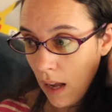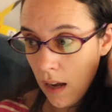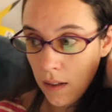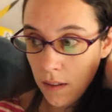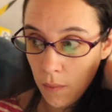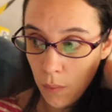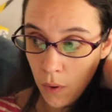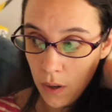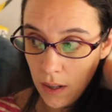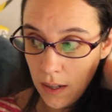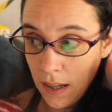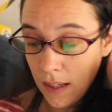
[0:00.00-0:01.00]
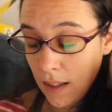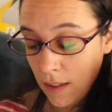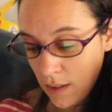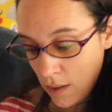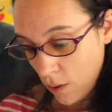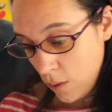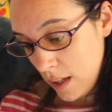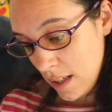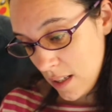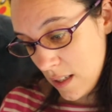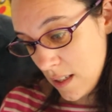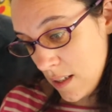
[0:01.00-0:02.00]
I did more like, so
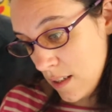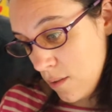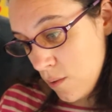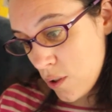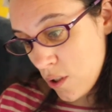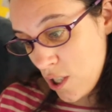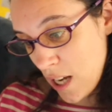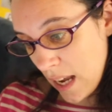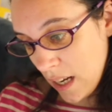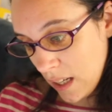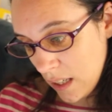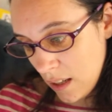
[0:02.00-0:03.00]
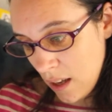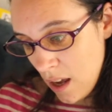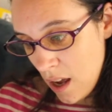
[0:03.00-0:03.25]
let's do the check-in.